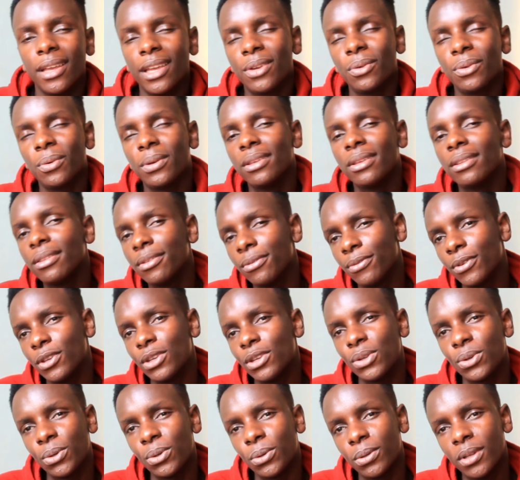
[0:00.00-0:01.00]
Anyway, the
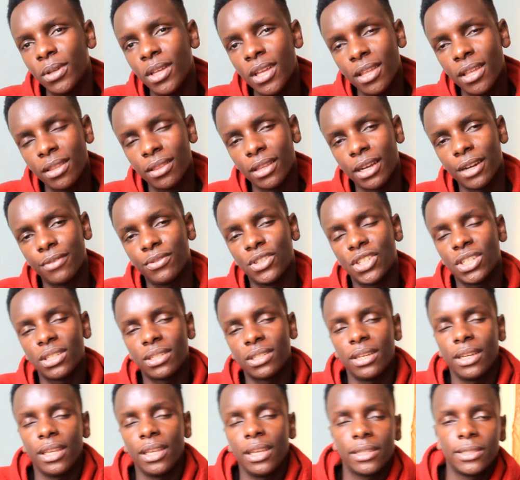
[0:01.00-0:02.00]
video that I've
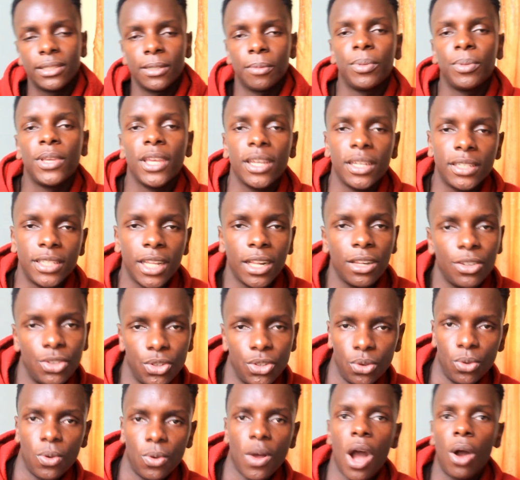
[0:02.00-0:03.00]
just linked up here tells
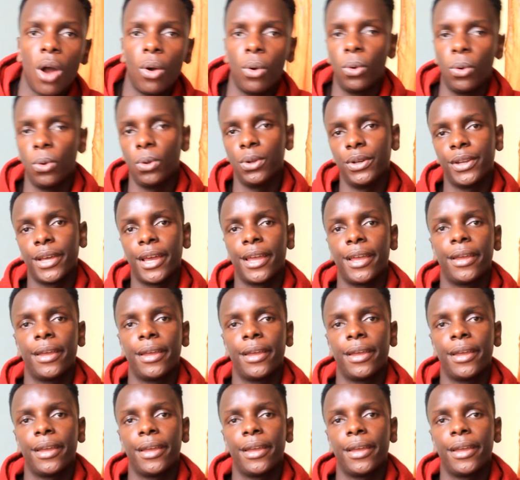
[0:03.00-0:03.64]
you how old I